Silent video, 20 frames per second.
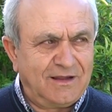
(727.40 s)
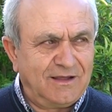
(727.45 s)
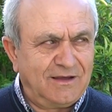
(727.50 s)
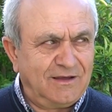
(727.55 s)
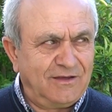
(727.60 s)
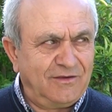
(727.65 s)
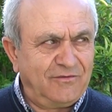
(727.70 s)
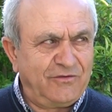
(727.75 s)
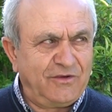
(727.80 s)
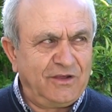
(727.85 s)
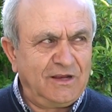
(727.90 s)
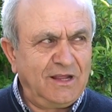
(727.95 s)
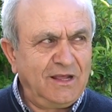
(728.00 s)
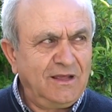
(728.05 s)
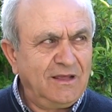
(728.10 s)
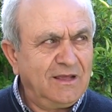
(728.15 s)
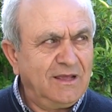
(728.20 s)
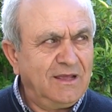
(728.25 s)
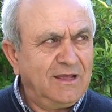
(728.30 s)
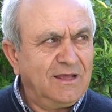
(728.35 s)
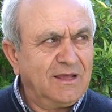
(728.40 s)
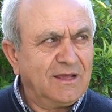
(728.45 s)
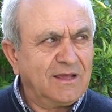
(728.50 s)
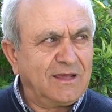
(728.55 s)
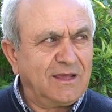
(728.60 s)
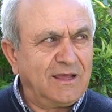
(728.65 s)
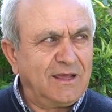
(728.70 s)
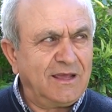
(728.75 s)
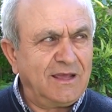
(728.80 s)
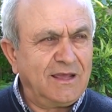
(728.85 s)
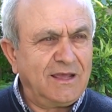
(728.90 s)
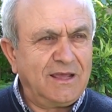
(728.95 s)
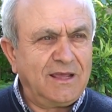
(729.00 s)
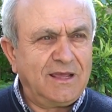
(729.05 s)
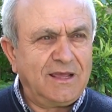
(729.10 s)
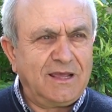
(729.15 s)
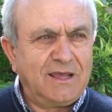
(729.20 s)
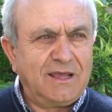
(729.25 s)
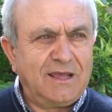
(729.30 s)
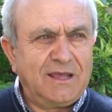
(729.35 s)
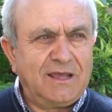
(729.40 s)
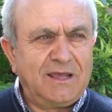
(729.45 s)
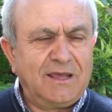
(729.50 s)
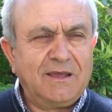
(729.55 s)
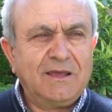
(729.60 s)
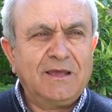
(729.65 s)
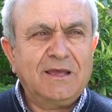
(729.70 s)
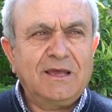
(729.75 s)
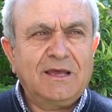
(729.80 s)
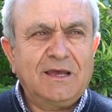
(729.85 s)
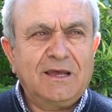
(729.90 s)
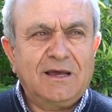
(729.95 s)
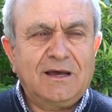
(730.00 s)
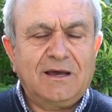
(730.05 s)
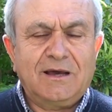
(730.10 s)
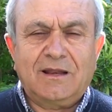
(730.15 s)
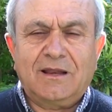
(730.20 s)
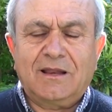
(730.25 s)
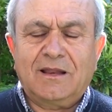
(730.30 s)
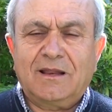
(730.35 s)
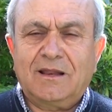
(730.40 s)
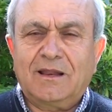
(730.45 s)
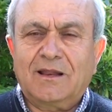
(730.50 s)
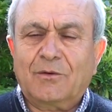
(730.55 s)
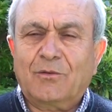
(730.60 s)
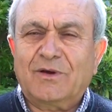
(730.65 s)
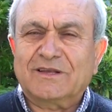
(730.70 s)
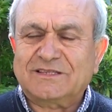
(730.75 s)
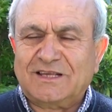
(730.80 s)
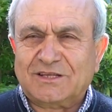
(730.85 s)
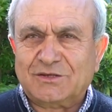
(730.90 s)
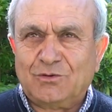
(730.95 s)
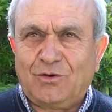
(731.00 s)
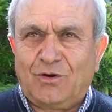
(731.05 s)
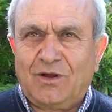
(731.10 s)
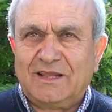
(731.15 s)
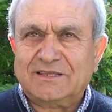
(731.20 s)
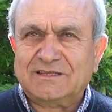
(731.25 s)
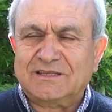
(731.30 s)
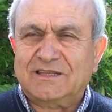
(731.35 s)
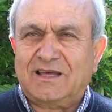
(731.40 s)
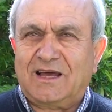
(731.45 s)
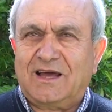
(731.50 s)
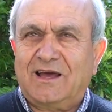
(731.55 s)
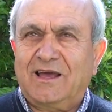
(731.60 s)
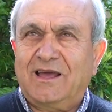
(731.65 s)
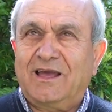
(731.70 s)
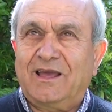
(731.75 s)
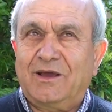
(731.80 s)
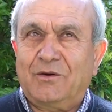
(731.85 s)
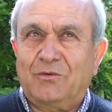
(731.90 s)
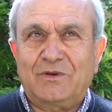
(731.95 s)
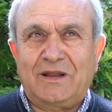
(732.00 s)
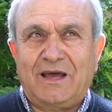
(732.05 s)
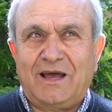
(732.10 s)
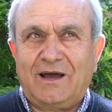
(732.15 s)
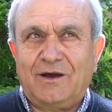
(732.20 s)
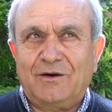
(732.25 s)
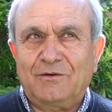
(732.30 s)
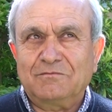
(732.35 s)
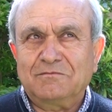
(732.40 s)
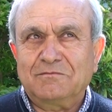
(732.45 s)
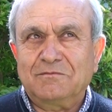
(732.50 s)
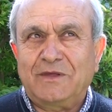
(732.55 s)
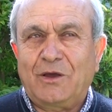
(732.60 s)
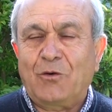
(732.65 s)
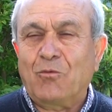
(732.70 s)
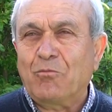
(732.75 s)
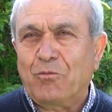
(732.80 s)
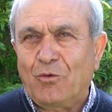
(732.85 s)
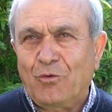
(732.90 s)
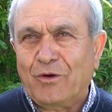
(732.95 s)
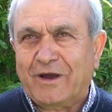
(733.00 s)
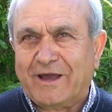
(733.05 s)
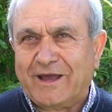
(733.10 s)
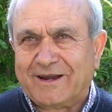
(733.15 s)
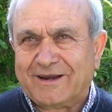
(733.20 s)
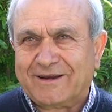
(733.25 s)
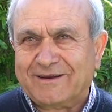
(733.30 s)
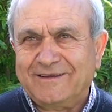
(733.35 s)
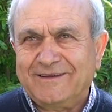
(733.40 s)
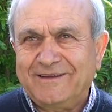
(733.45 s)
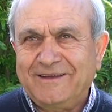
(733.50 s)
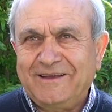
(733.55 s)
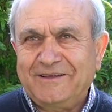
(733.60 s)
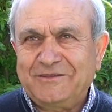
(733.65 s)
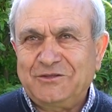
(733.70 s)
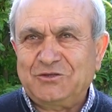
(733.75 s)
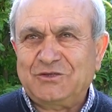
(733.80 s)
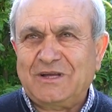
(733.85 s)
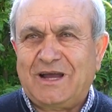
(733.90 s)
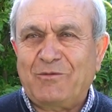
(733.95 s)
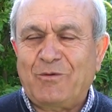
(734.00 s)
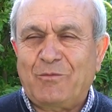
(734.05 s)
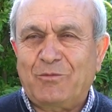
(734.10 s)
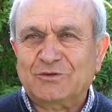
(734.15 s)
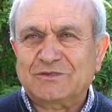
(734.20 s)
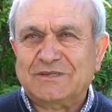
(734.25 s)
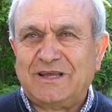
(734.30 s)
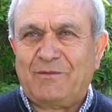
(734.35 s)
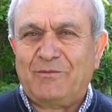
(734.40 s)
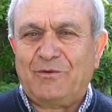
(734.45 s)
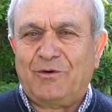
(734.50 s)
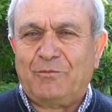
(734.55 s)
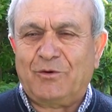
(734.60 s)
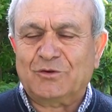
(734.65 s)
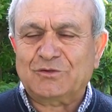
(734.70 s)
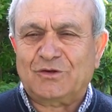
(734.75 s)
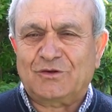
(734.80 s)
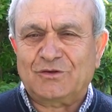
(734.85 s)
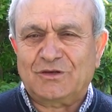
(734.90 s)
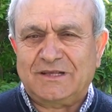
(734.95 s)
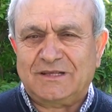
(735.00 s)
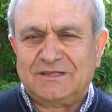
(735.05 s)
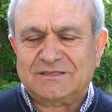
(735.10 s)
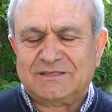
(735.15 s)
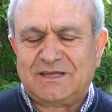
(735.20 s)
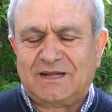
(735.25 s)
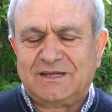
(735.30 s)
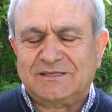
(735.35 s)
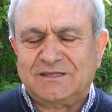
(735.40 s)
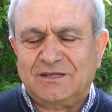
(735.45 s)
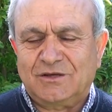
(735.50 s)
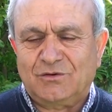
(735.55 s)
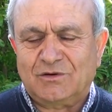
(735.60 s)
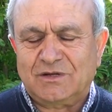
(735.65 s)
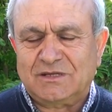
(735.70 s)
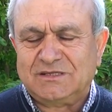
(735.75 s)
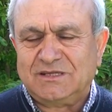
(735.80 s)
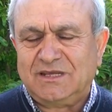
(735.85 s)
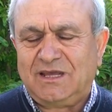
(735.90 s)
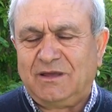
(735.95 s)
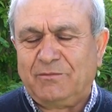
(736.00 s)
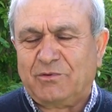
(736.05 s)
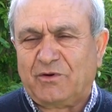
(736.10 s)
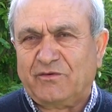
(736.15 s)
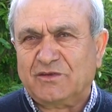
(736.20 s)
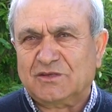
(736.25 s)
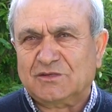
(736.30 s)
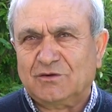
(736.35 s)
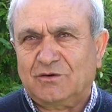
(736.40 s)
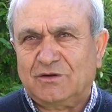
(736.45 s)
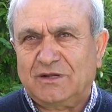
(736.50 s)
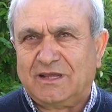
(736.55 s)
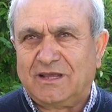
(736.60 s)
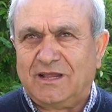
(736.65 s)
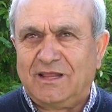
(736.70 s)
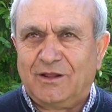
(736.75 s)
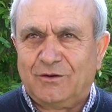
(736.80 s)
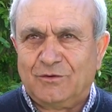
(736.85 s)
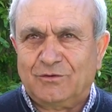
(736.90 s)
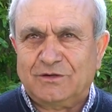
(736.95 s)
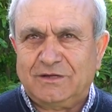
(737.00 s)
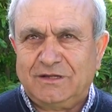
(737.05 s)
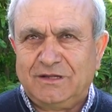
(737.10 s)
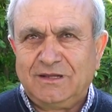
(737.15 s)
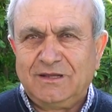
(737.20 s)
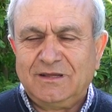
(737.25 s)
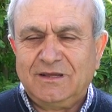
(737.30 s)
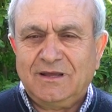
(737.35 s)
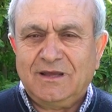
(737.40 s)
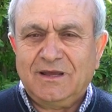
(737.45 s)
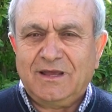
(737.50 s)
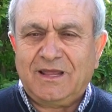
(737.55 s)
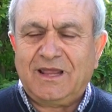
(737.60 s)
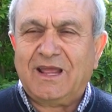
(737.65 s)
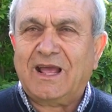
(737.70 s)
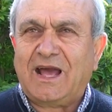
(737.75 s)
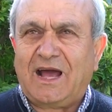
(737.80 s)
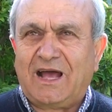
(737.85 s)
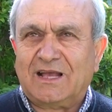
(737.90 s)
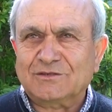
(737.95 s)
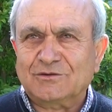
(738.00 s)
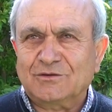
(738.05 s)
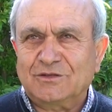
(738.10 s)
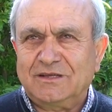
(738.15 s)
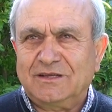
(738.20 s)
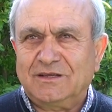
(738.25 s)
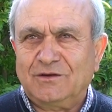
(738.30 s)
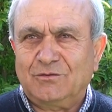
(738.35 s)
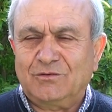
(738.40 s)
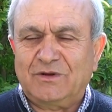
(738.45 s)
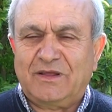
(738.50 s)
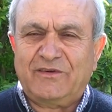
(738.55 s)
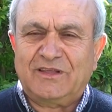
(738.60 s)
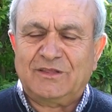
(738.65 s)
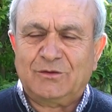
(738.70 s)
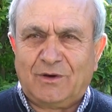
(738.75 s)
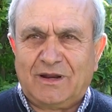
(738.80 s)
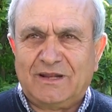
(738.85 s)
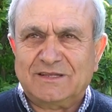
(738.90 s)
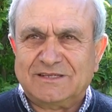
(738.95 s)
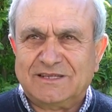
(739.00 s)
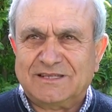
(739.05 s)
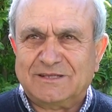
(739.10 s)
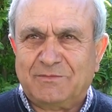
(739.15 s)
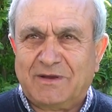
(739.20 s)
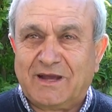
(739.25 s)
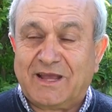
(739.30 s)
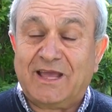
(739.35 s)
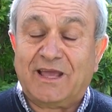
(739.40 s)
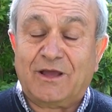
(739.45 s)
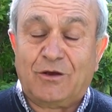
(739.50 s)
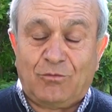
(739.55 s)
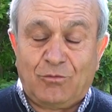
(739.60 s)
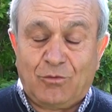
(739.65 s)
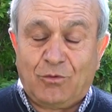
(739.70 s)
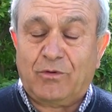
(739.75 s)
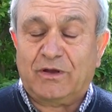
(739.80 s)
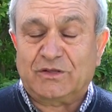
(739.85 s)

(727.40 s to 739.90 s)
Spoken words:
Finally, I can say that this school is a bunker for teachers and students who are really safe and sound here in case of a new earthquake.